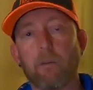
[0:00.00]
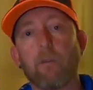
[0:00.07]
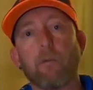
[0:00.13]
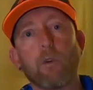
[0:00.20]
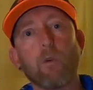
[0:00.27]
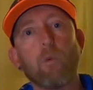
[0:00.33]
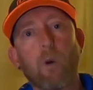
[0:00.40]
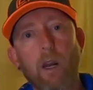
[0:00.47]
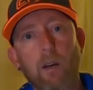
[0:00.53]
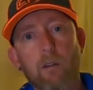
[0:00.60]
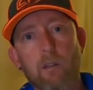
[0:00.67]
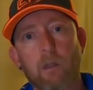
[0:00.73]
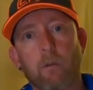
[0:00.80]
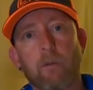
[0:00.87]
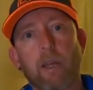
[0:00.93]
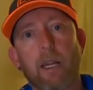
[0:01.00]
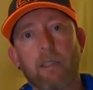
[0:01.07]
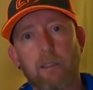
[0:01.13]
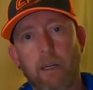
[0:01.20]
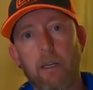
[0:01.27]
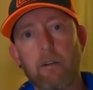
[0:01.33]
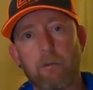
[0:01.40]
If you wear some of
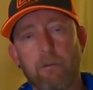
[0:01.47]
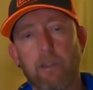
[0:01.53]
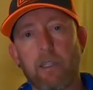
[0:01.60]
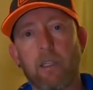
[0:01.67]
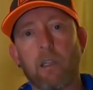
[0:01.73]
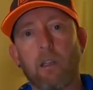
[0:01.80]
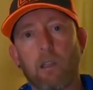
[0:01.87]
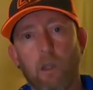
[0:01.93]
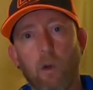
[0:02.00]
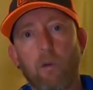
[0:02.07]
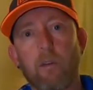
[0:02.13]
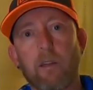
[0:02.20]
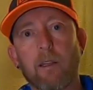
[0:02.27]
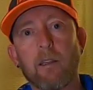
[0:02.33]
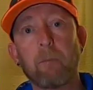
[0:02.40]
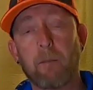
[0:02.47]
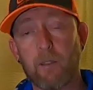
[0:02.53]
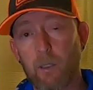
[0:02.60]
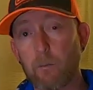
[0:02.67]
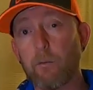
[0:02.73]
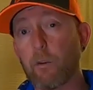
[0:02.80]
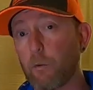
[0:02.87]
that tight fitting clothing,
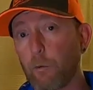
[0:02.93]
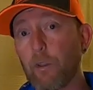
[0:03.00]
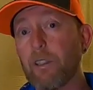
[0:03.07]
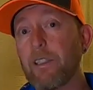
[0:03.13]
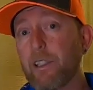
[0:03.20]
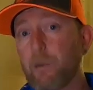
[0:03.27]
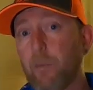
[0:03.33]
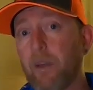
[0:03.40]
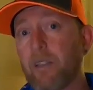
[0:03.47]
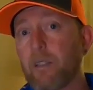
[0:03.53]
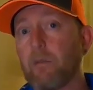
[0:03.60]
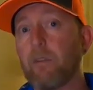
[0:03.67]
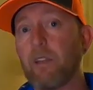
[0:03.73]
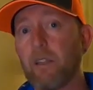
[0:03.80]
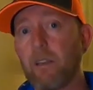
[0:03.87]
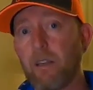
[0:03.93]
some of it's really expensive,